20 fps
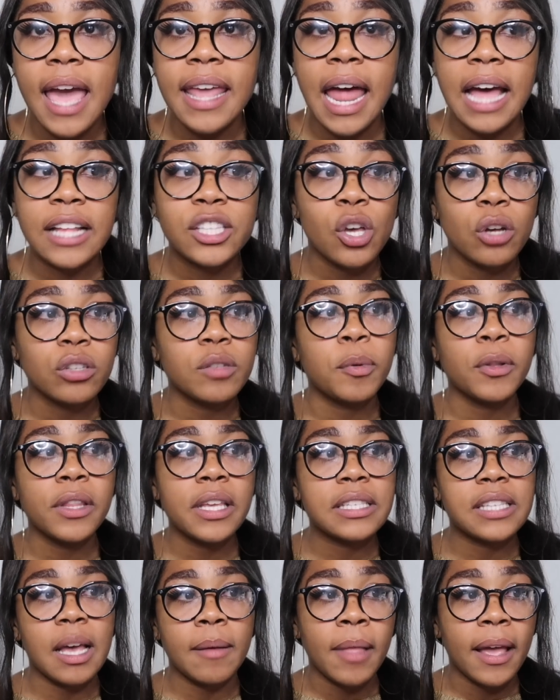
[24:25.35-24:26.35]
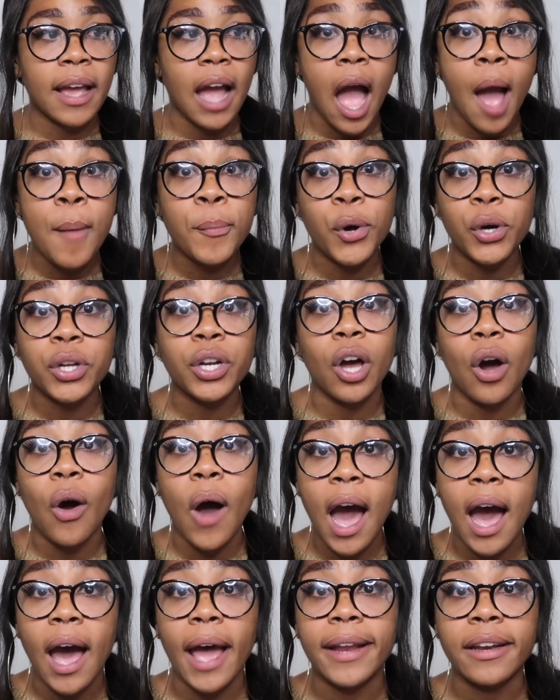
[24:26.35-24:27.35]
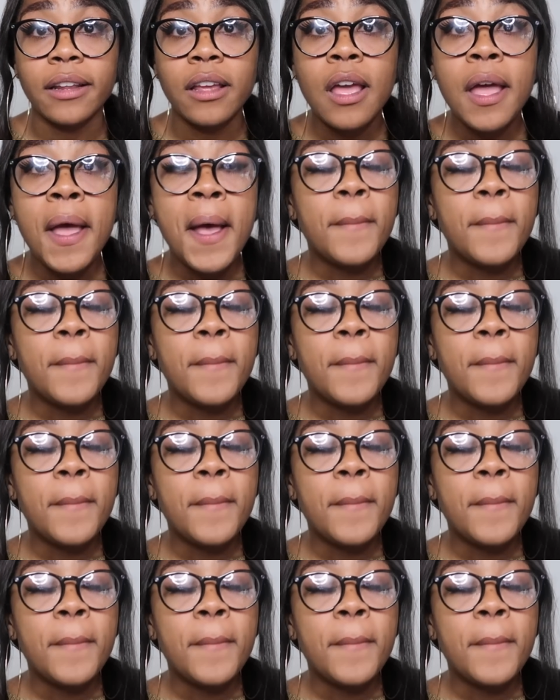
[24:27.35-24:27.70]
and I told the police, I'm like, I'm going to go hide,